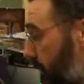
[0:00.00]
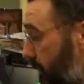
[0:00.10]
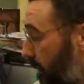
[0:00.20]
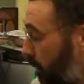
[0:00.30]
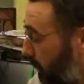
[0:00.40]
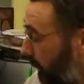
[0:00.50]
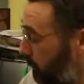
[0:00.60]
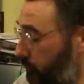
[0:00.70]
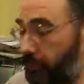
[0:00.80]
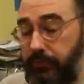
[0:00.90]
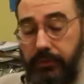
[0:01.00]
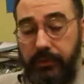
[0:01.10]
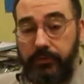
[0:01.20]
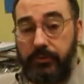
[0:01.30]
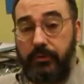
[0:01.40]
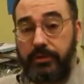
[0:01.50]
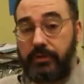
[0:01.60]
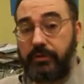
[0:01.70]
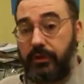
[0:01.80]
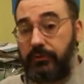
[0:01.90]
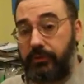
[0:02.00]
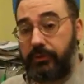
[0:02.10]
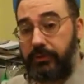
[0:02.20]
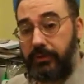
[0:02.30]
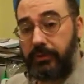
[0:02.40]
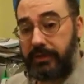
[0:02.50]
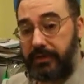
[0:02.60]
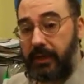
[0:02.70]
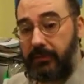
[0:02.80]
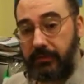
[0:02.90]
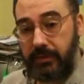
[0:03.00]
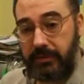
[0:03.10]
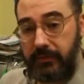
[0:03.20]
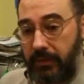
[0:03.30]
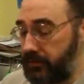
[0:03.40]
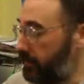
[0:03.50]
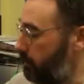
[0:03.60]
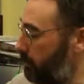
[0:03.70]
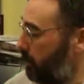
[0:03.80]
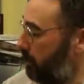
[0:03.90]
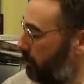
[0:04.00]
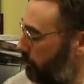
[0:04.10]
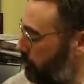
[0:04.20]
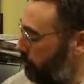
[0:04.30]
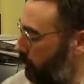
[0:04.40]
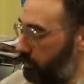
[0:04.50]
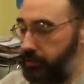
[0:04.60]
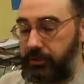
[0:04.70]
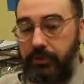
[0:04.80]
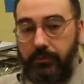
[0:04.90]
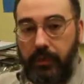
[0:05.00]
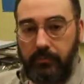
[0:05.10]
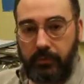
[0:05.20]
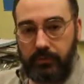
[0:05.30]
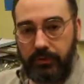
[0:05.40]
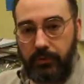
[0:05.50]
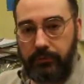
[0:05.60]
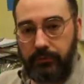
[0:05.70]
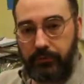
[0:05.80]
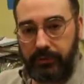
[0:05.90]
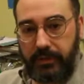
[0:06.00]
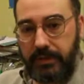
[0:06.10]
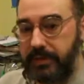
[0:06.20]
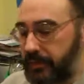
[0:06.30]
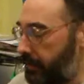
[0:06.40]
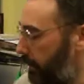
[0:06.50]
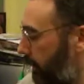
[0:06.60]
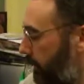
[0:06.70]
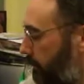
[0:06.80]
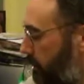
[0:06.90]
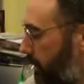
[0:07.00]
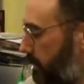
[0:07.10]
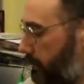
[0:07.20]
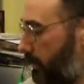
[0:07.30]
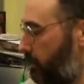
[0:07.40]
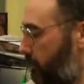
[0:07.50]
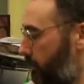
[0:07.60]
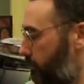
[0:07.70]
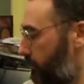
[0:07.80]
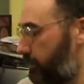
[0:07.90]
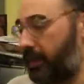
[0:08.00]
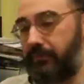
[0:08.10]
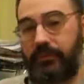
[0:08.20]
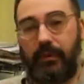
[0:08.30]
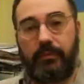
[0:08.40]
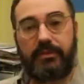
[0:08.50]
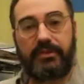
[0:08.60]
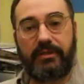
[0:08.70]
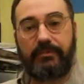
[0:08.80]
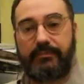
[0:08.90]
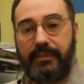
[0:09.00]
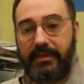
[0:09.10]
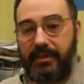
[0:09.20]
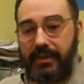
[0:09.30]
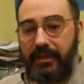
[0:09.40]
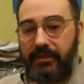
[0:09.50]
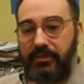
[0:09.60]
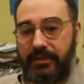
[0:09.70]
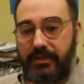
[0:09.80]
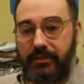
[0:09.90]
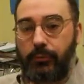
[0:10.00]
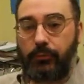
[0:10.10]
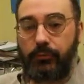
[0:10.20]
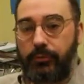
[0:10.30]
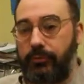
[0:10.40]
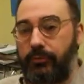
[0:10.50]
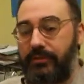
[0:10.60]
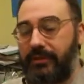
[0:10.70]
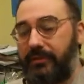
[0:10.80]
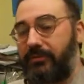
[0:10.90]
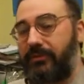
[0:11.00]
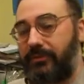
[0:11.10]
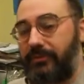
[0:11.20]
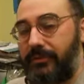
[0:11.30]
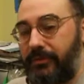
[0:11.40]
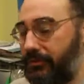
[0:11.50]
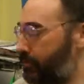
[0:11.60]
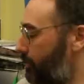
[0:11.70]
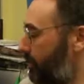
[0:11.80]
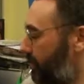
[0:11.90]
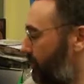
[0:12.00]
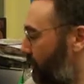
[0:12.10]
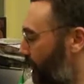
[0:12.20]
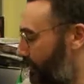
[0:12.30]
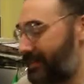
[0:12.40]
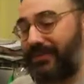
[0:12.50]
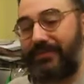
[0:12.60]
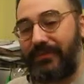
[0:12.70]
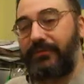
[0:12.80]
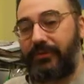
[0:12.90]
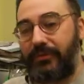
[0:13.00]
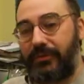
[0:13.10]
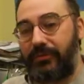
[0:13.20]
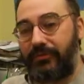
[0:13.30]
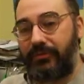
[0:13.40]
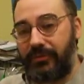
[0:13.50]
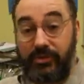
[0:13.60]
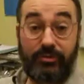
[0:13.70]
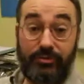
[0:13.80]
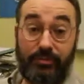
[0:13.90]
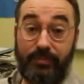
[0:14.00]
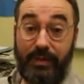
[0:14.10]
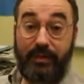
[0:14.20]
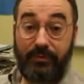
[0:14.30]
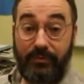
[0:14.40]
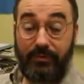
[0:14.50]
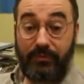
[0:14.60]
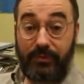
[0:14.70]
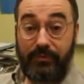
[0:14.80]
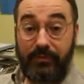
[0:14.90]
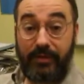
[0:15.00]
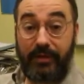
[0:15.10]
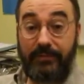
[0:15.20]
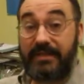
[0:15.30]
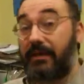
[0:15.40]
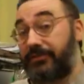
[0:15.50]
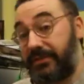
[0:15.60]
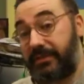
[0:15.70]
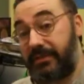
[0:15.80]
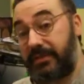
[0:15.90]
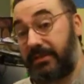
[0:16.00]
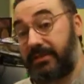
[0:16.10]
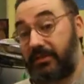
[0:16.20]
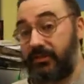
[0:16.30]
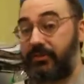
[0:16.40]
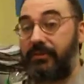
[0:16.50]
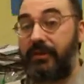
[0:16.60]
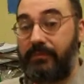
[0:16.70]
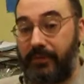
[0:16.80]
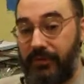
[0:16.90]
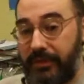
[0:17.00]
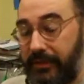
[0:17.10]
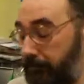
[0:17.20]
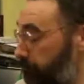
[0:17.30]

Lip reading: Now, I'm involved in the music software side of these things, and supporting the development of software for this. And as part of it, we have developed some interesting little tools and little toys for children to play with sound synthesis to create music.